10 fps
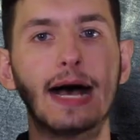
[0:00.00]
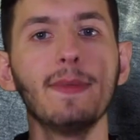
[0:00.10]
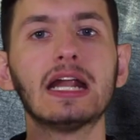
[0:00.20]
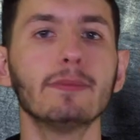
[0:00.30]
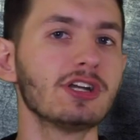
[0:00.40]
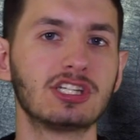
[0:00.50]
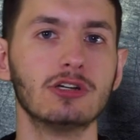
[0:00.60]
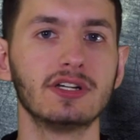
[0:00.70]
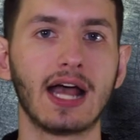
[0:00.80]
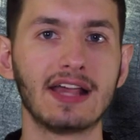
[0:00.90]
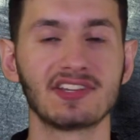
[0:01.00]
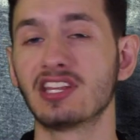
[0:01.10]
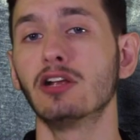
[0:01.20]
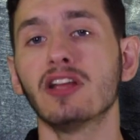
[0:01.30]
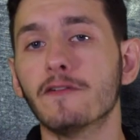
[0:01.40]
Coming in number two, guys, is
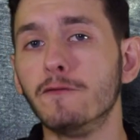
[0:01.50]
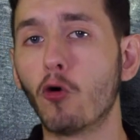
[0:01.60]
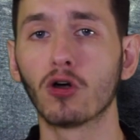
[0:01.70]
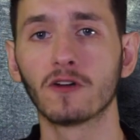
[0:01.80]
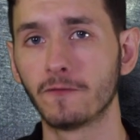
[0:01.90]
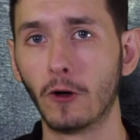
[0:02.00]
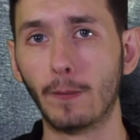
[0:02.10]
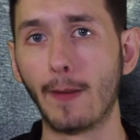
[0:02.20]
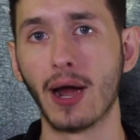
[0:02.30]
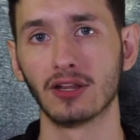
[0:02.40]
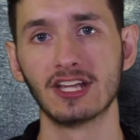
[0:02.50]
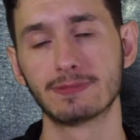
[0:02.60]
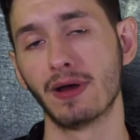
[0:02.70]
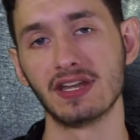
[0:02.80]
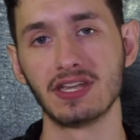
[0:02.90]
the only foreign film on my list,
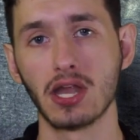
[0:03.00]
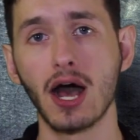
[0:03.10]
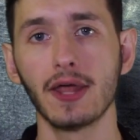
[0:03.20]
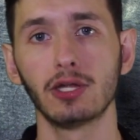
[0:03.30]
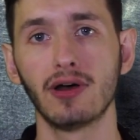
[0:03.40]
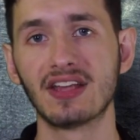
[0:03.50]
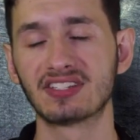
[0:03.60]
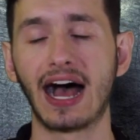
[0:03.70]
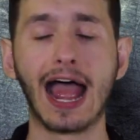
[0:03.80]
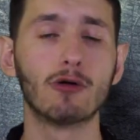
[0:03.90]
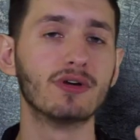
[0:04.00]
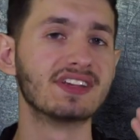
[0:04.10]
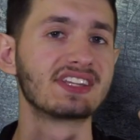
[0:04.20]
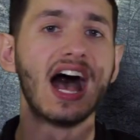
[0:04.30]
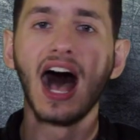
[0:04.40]
but nonetheless, I
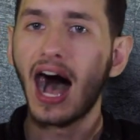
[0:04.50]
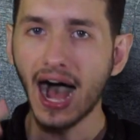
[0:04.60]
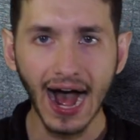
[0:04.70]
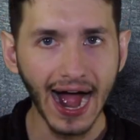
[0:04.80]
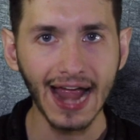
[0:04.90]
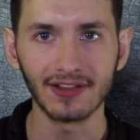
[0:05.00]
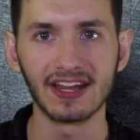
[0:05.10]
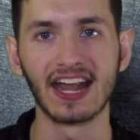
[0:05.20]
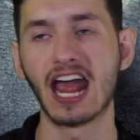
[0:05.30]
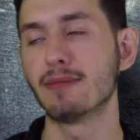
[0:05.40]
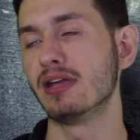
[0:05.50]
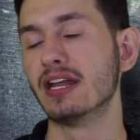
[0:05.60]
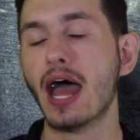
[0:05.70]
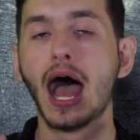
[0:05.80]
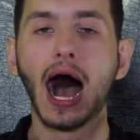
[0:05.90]
was highly, and I
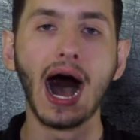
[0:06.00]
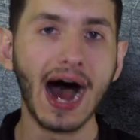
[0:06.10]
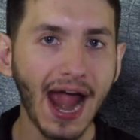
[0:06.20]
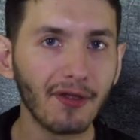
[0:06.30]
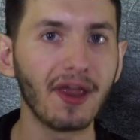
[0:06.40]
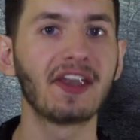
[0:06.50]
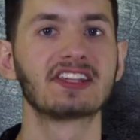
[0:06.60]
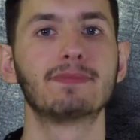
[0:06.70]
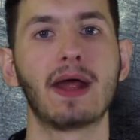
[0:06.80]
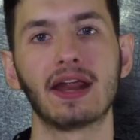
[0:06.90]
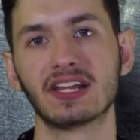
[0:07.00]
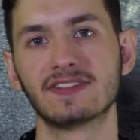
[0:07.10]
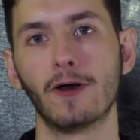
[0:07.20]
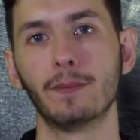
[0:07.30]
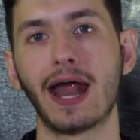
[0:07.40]
mean highly anticipating this
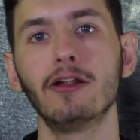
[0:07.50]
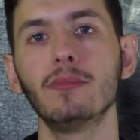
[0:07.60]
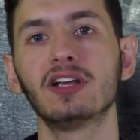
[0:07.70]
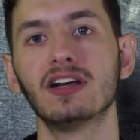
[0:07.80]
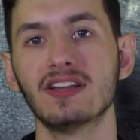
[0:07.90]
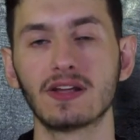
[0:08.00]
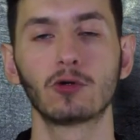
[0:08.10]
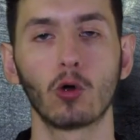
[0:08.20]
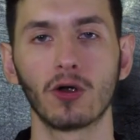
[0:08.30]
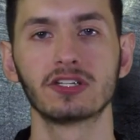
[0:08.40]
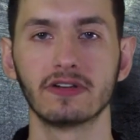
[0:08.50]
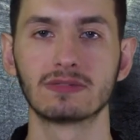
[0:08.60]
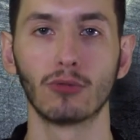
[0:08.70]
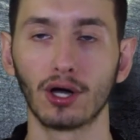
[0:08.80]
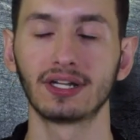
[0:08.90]
film, not only because, of course, it was
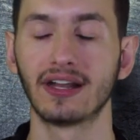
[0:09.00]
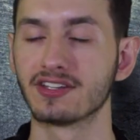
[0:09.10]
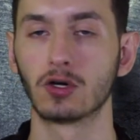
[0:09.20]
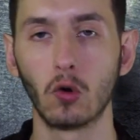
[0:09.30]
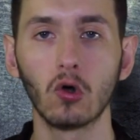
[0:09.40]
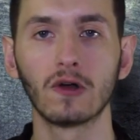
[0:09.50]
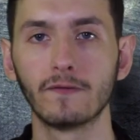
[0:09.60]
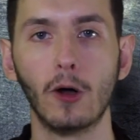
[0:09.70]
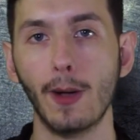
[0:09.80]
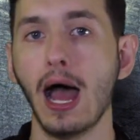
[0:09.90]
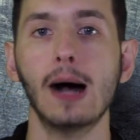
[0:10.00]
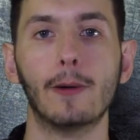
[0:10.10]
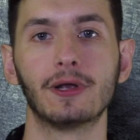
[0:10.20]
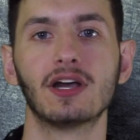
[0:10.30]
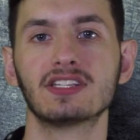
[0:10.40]
marketed as a horror film, but
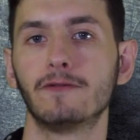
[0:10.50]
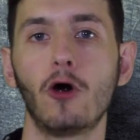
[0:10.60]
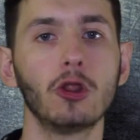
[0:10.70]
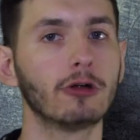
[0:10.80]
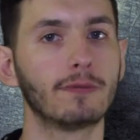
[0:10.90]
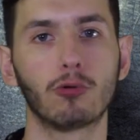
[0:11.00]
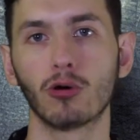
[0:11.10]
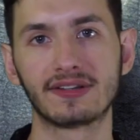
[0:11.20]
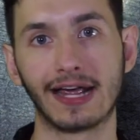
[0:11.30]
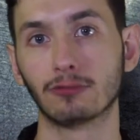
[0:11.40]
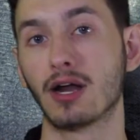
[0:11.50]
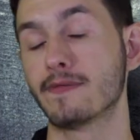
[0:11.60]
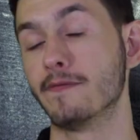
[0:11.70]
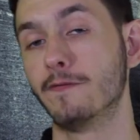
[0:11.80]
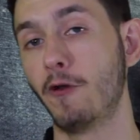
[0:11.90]
because of all the reports I'd read
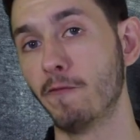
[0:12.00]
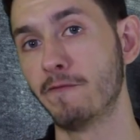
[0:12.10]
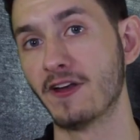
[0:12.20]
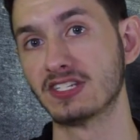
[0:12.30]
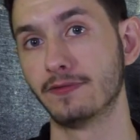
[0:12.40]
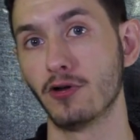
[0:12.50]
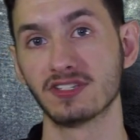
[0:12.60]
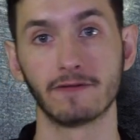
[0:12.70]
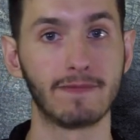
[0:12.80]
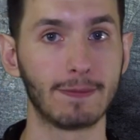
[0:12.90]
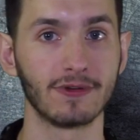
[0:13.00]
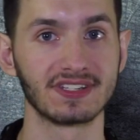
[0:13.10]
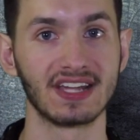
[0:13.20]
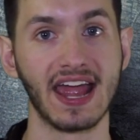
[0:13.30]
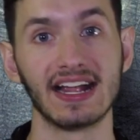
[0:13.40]
from film festivals of people
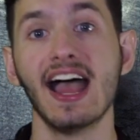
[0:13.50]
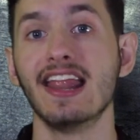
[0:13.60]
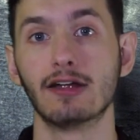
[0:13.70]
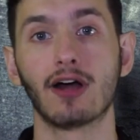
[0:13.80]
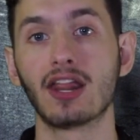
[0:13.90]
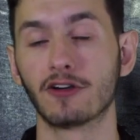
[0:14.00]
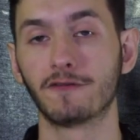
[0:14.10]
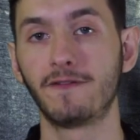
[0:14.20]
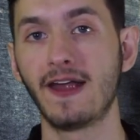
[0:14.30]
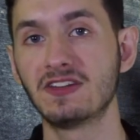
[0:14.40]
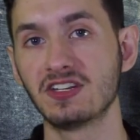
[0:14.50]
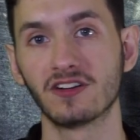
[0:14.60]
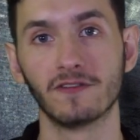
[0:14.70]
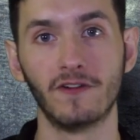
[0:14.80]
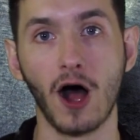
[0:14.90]
saying they were either fainting
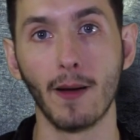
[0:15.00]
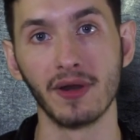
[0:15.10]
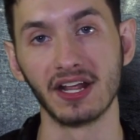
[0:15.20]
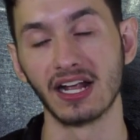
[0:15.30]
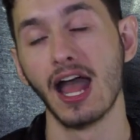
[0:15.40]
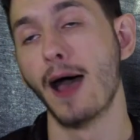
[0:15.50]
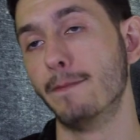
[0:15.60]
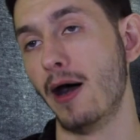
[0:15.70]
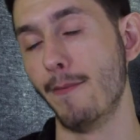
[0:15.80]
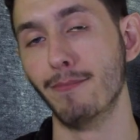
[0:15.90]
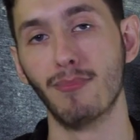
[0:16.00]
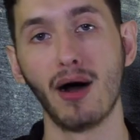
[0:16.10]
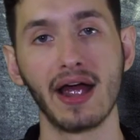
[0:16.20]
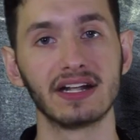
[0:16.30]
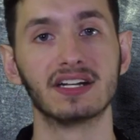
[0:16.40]
or vomiting, but
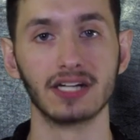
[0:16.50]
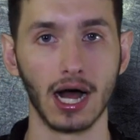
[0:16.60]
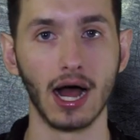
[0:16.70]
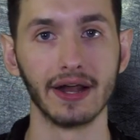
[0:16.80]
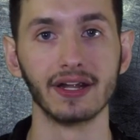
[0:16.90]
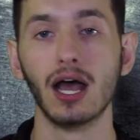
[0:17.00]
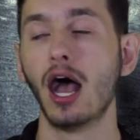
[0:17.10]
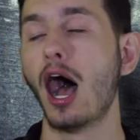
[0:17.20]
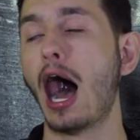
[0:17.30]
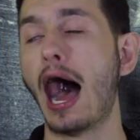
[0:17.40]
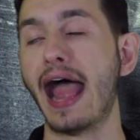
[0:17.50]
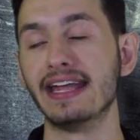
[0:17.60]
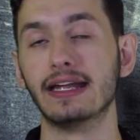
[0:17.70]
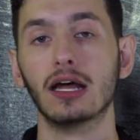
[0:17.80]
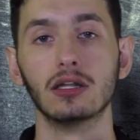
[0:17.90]
my god,
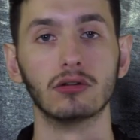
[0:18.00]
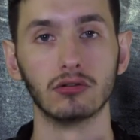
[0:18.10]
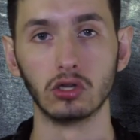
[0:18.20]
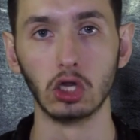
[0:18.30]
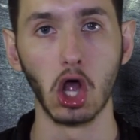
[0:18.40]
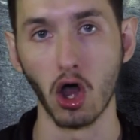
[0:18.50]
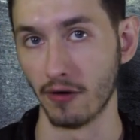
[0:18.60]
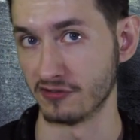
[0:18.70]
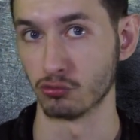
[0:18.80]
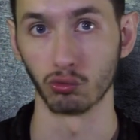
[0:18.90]
I loved